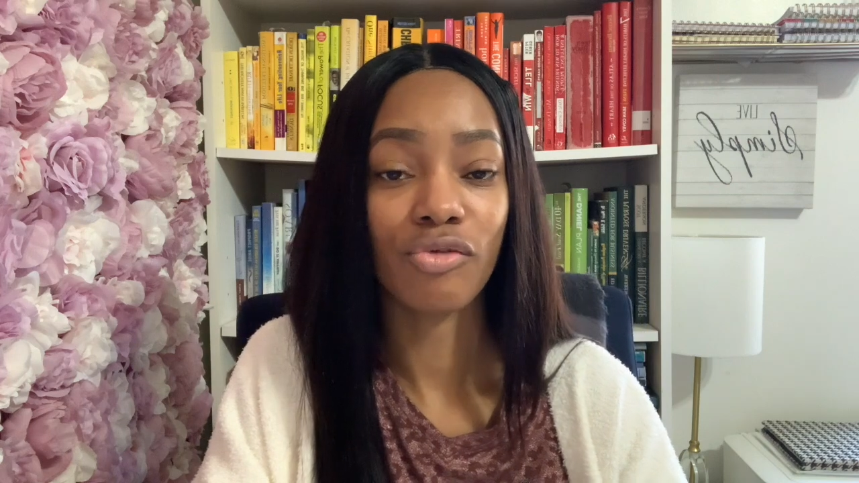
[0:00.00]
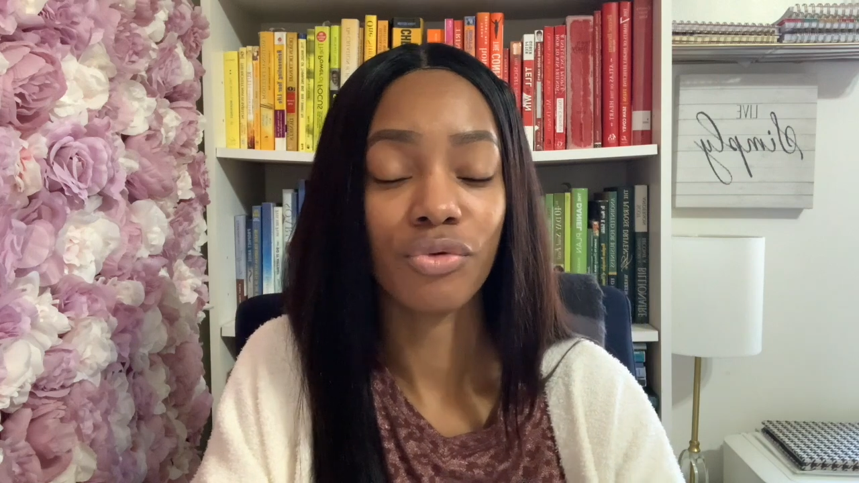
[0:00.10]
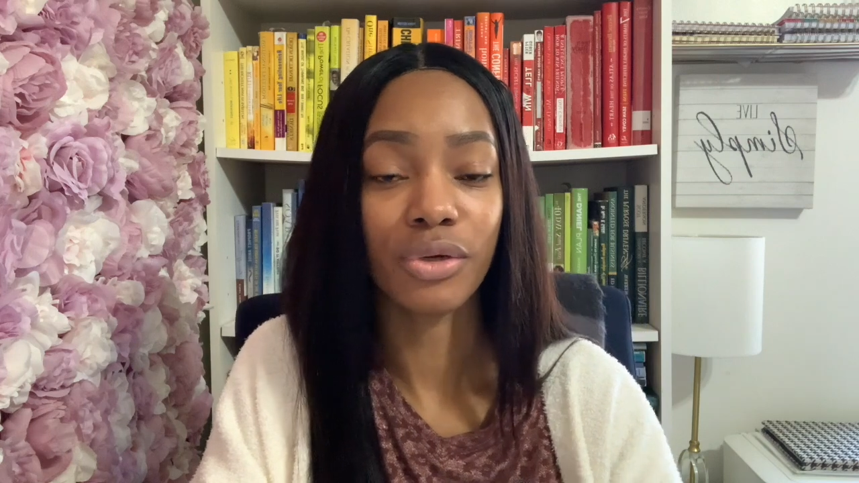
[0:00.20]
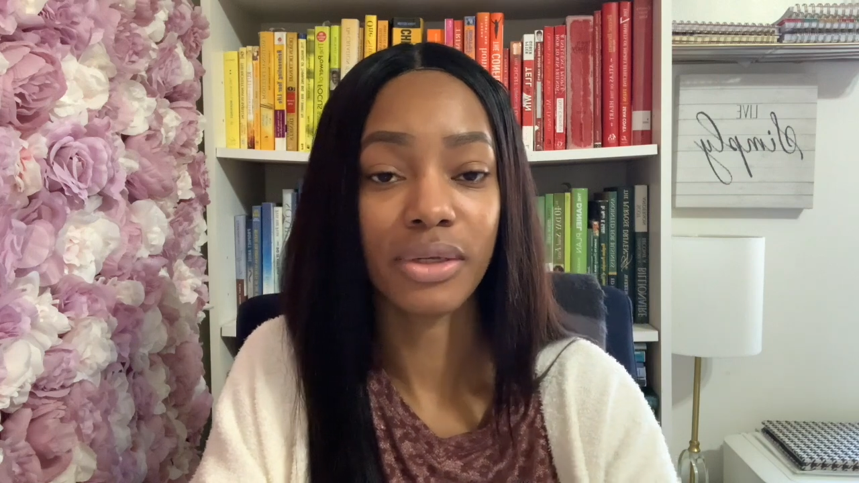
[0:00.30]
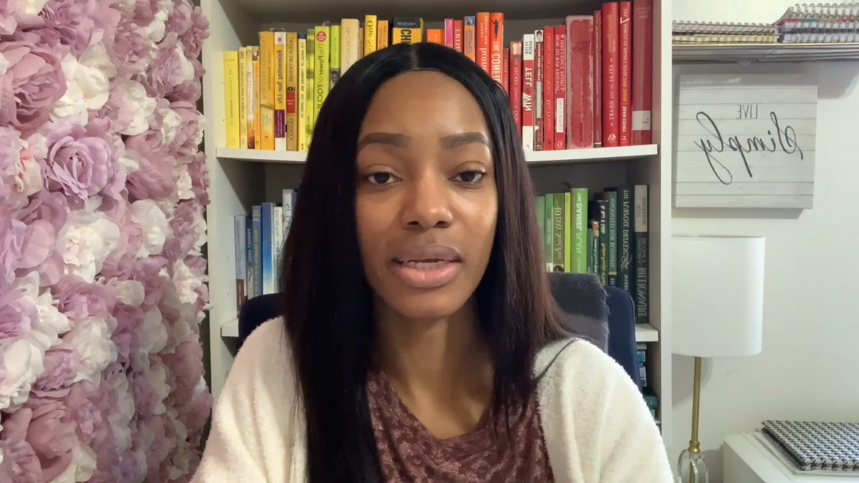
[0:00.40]

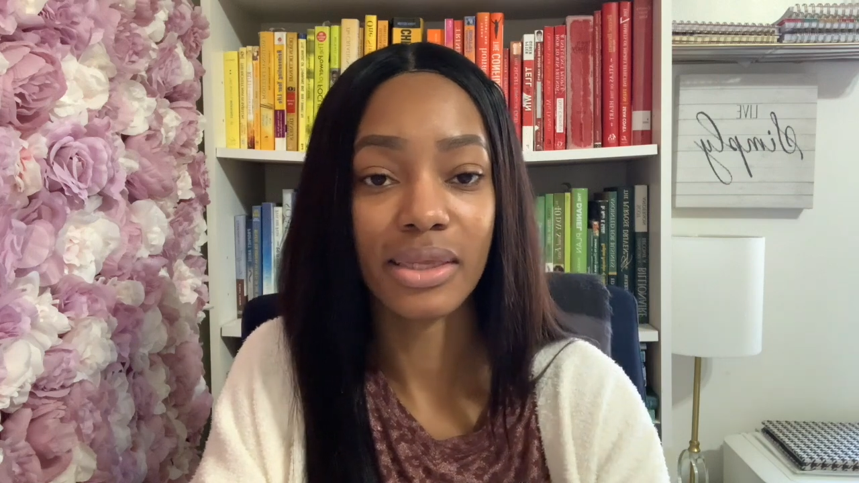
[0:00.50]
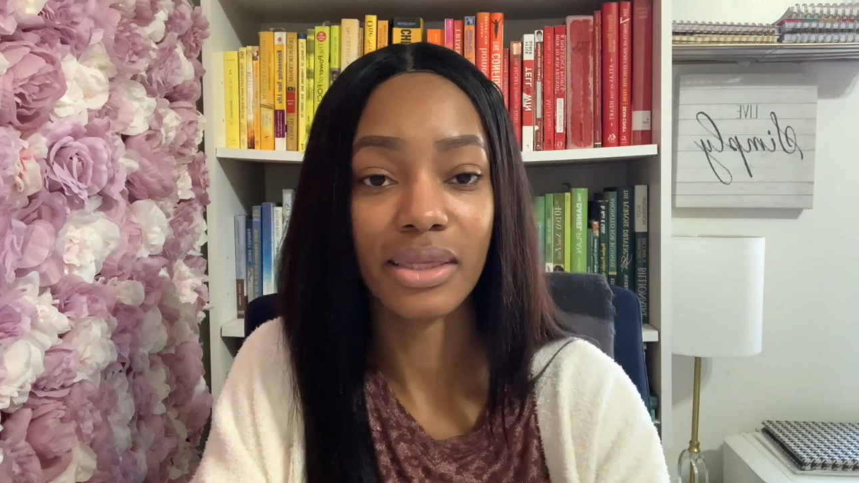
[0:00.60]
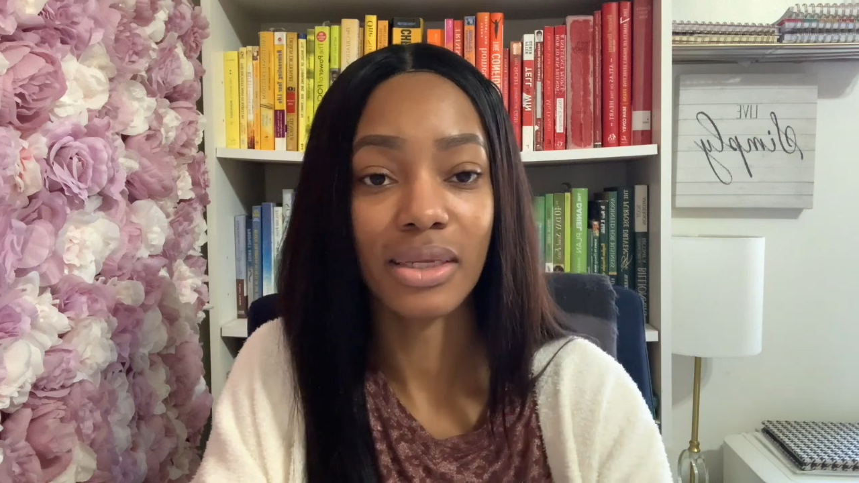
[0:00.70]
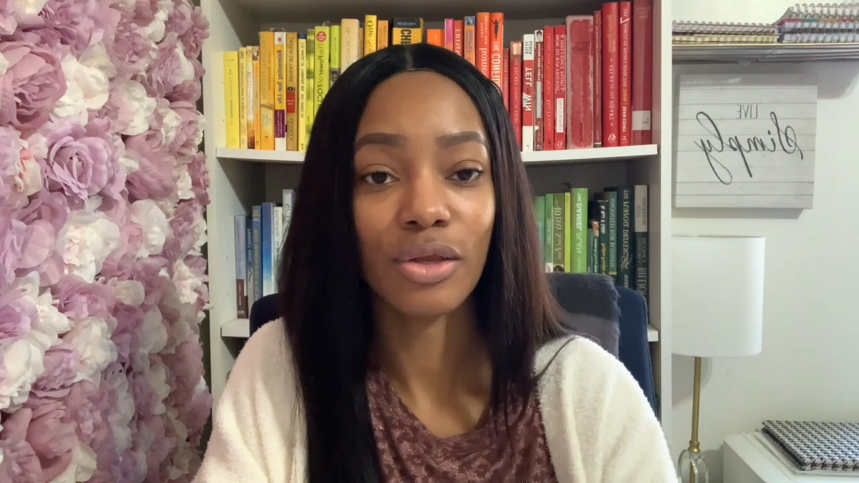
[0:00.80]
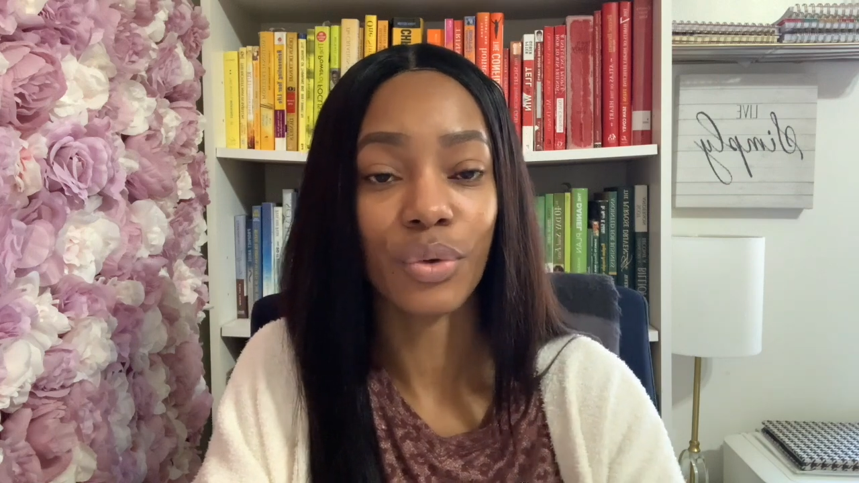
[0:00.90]
your
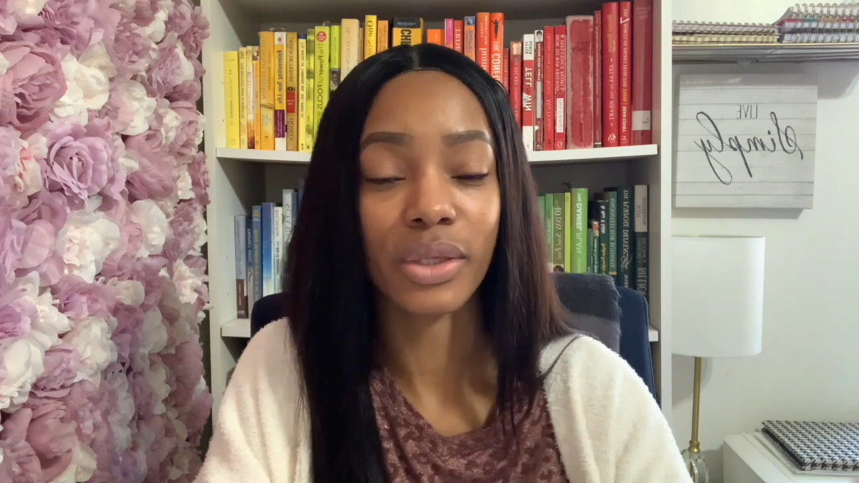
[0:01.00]
destiny, your